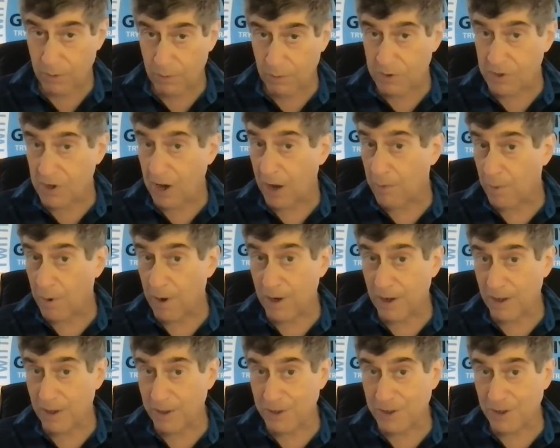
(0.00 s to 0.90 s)
which I
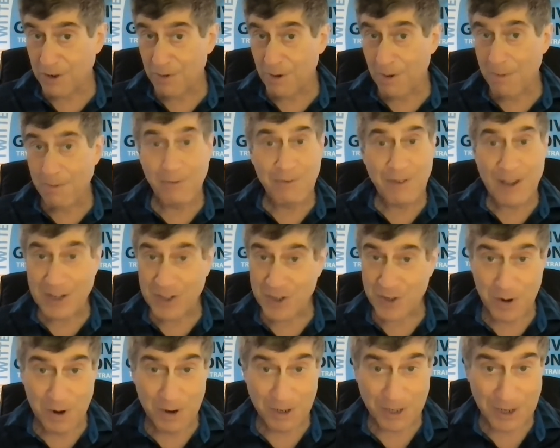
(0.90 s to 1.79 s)
rarely do. I'm a
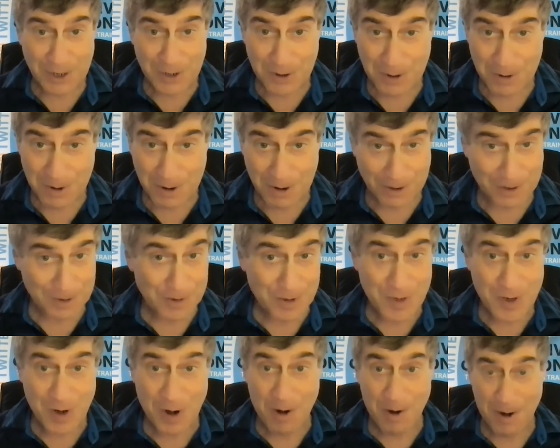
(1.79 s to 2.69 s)
fast talking New Yorker.
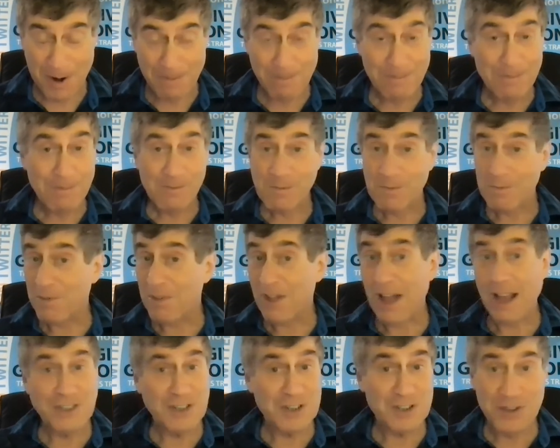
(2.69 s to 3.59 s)
Sorry.
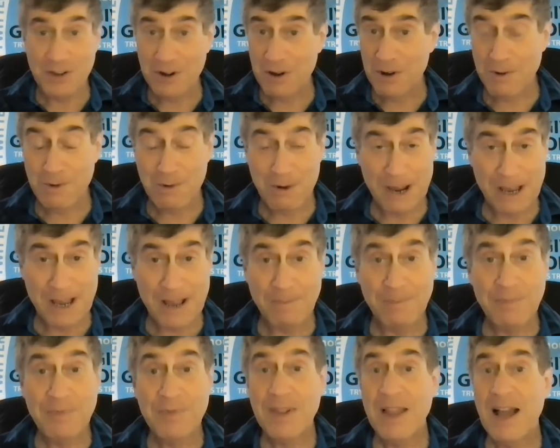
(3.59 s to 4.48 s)
I just know who I
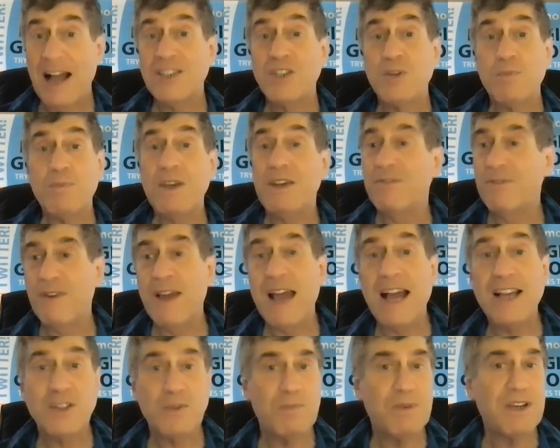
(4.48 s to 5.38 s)
am. I speak
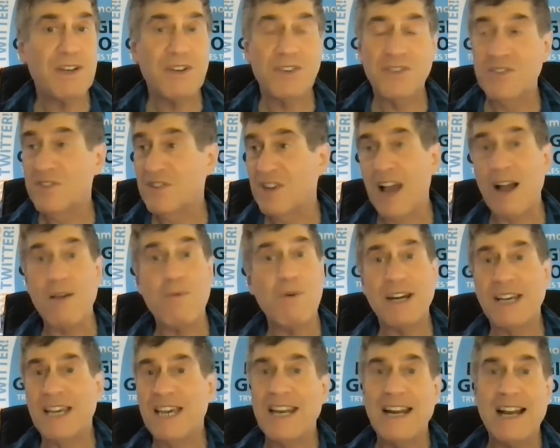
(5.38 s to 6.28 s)
fast because I
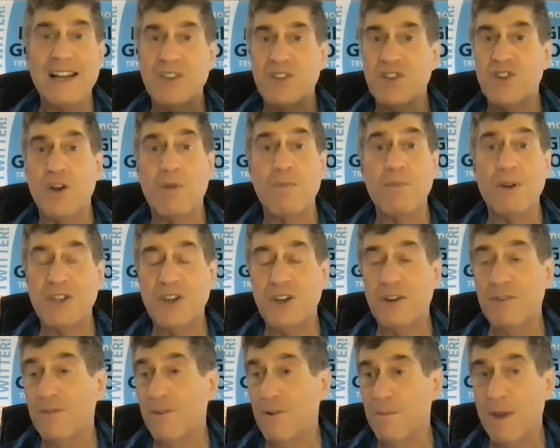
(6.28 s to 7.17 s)
want to get out so much
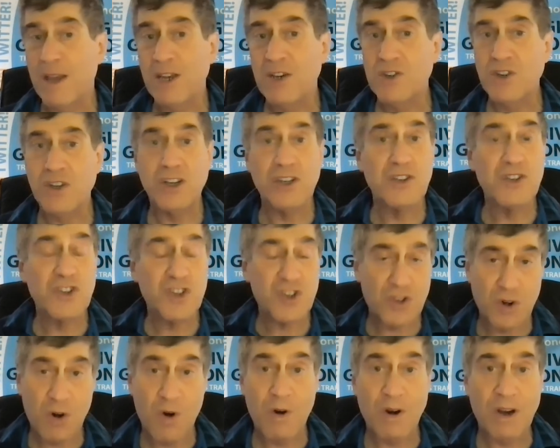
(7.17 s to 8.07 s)
information and
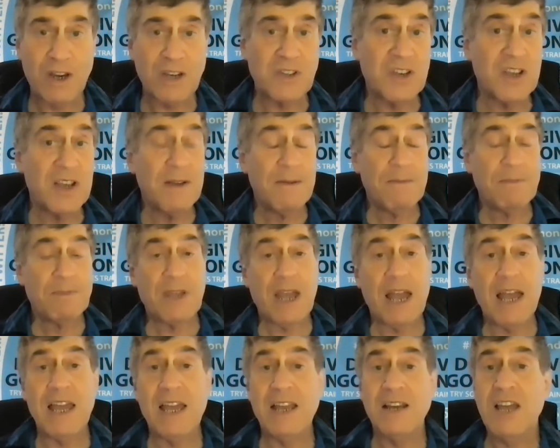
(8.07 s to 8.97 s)
stories
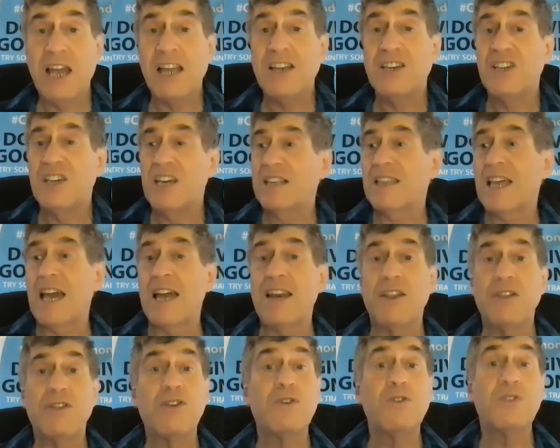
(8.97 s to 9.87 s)
and and get
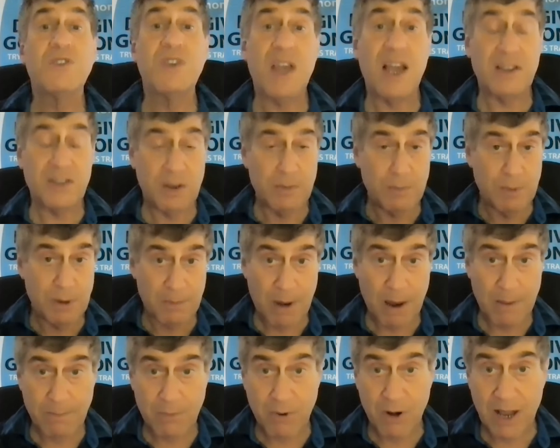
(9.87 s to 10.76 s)
that enthusiasm in
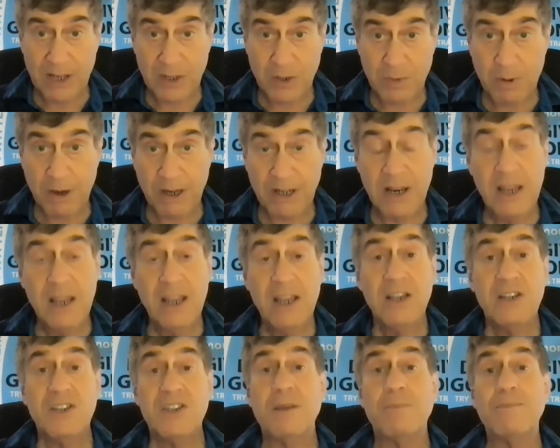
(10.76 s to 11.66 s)
my prospect.
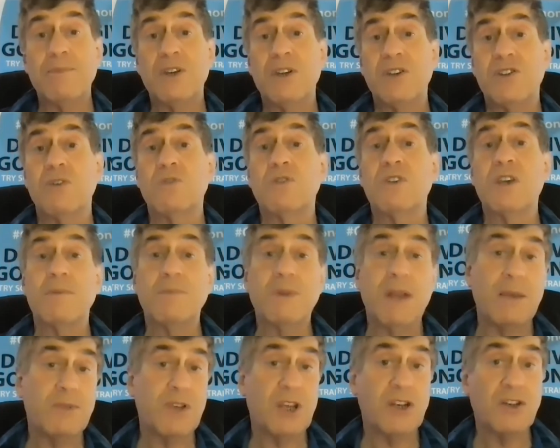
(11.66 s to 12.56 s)
Some so
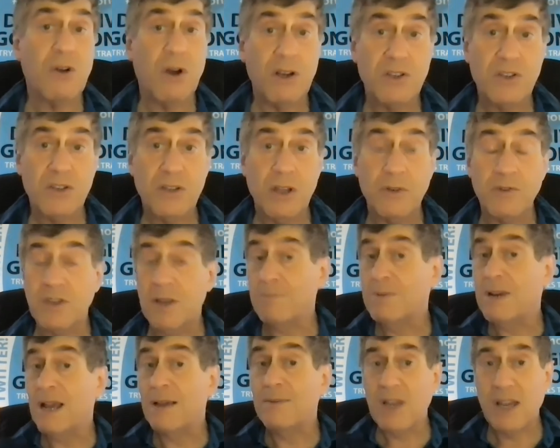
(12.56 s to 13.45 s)
sometimes I talk slow.
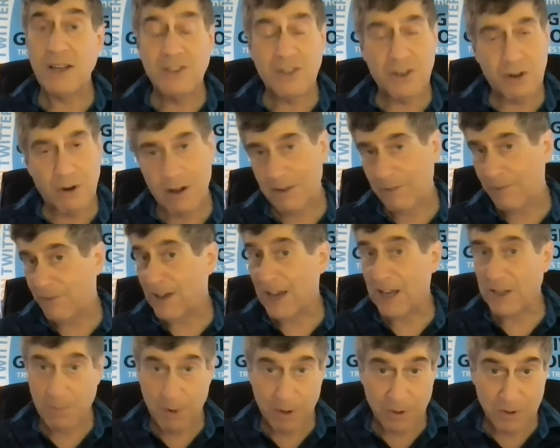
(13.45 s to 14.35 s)
Sometimes I talk
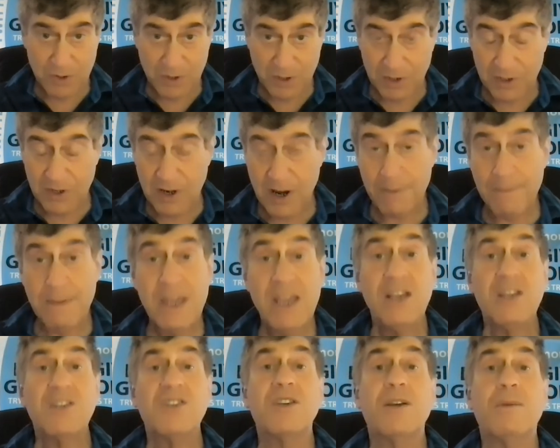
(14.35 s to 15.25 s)
fast most of the time.
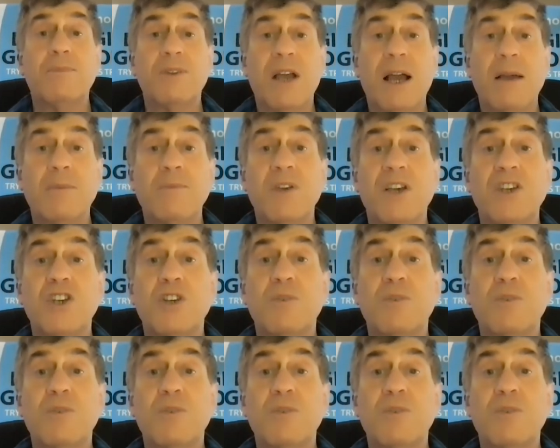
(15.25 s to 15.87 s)
Sometimes I